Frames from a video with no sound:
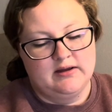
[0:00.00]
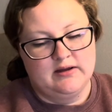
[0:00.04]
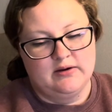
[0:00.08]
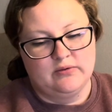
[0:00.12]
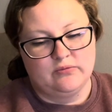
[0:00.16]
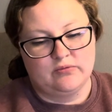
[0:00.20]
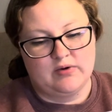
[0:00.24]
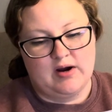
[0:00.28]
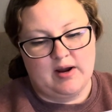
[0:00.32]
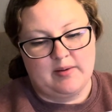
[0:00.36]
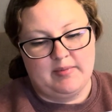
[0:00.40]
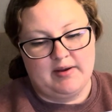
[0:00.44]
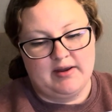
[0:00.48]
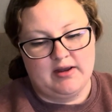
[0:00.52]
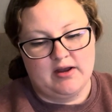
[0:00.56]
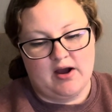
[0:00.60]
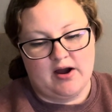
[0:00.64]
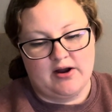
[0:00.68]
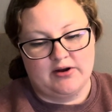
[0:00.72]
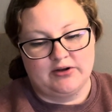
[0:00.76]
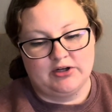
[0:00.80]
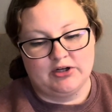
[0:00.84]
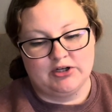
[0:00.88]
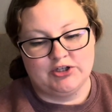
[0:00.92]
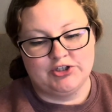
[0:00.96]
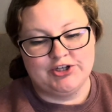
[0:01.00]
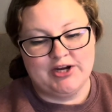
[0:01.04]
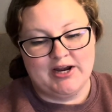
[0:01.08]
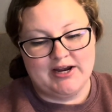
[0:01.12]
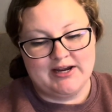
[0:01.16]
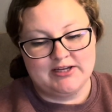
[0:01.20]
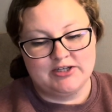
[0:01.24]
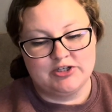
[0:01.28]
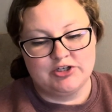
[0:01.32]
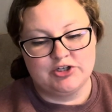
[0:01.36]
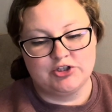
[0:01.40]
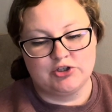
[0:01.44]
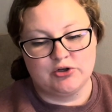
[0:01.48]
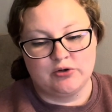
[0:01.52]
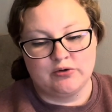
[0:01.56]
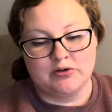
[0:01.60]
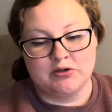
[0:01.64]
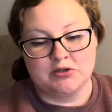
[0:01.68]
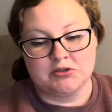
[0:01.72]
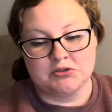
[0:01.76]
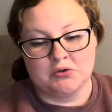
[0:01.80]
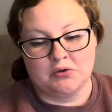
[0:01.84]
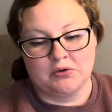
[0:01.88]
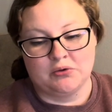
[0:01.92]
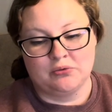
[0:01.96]
rubbing on your chest,
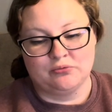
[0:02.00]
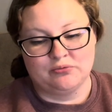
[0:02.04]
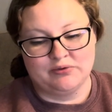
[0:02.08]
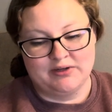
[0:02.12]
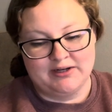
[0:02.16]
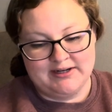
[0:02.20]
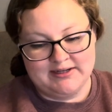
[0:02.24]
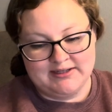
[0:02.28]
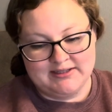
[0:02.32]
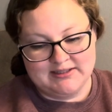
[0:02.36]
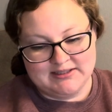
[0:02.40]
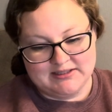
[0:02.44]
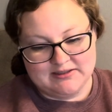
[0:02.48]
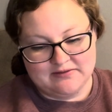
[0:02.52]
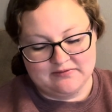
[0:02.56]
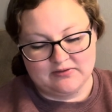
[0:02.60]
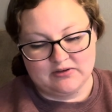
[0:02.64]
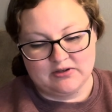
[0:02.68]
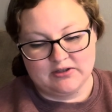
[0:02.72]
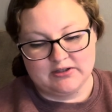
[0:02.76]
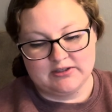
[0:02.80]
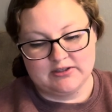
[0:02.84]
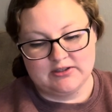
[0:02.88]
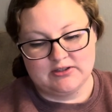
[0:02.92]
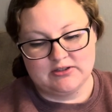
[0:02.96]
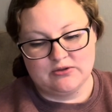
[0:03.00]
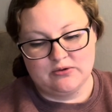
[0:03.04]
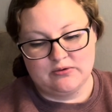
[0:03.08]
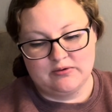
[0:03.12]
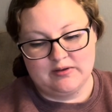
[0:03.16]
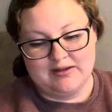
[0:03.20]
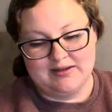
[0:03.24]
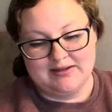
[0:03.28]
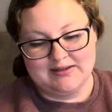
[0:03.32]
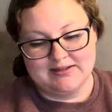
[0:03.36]
shoulders, or wrists for a soothing